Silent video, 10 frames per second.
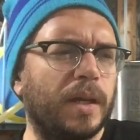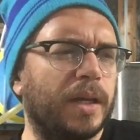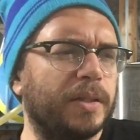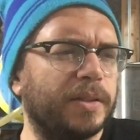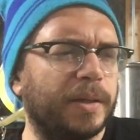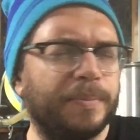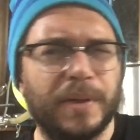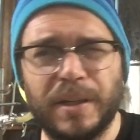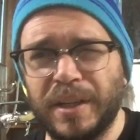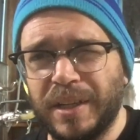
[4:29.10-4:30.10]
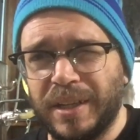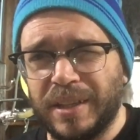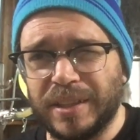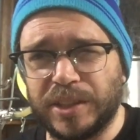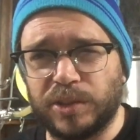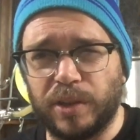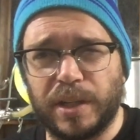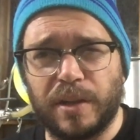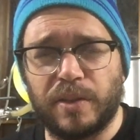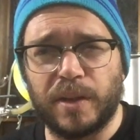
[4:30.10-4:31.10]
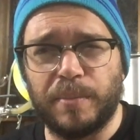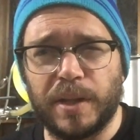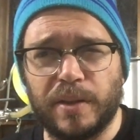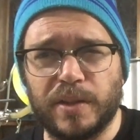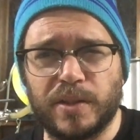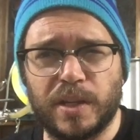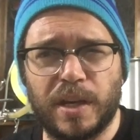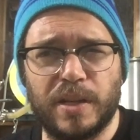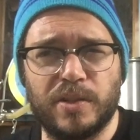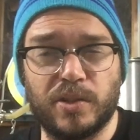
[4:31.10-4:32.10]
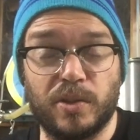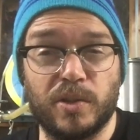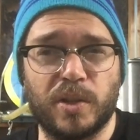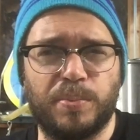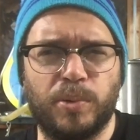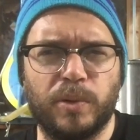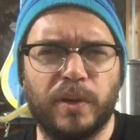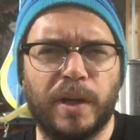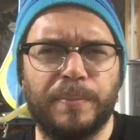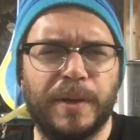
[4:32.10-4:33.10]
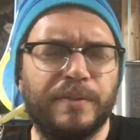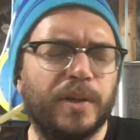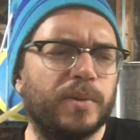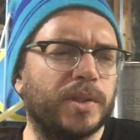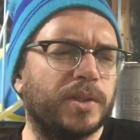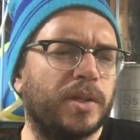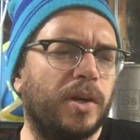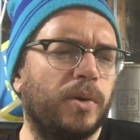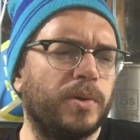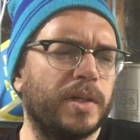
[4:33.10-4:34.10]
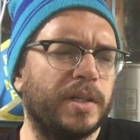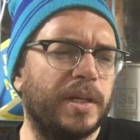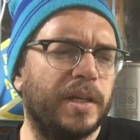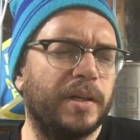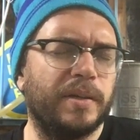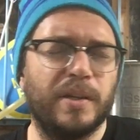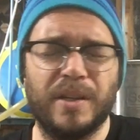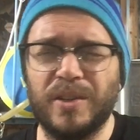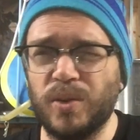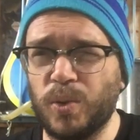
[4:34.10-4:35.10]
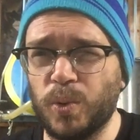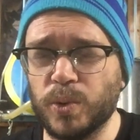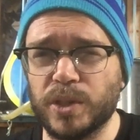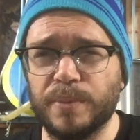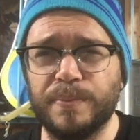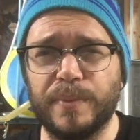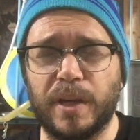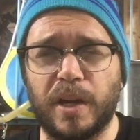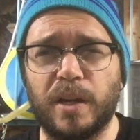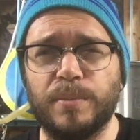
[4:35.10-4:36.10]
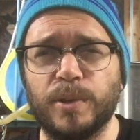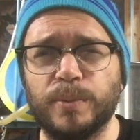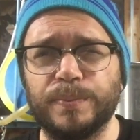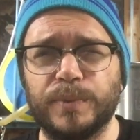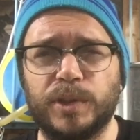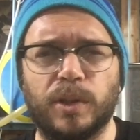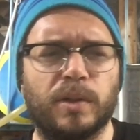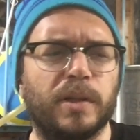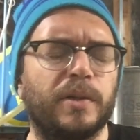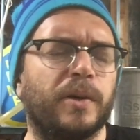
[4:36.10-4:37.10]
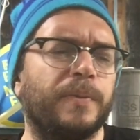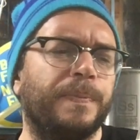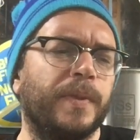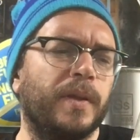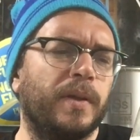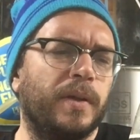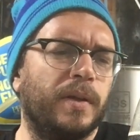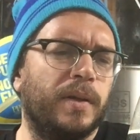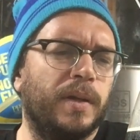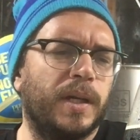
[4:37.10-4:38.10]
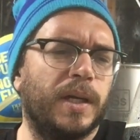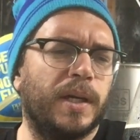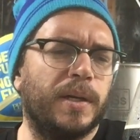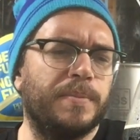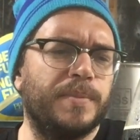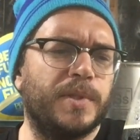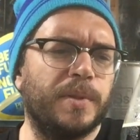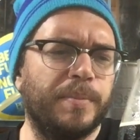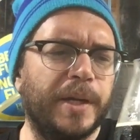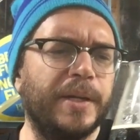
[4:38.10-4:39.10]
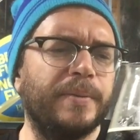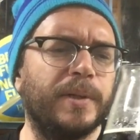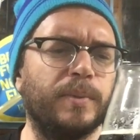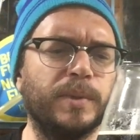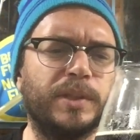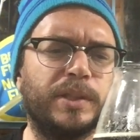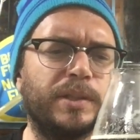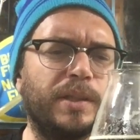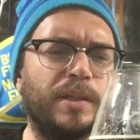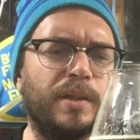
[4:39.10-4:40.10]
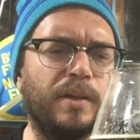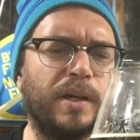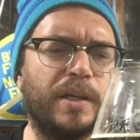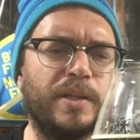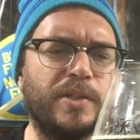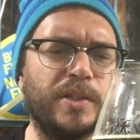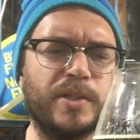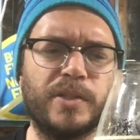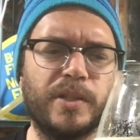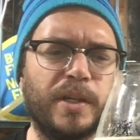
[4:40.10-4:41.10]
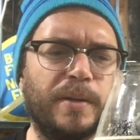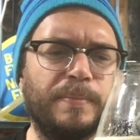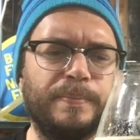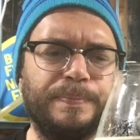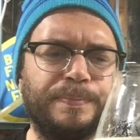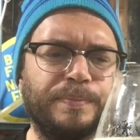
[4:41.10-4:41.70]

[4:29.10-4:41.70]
And the striking thing about this, as soon as I poured it up, even though it was cold, it had an awesome caramel chocolate note. To me, it was like you just kind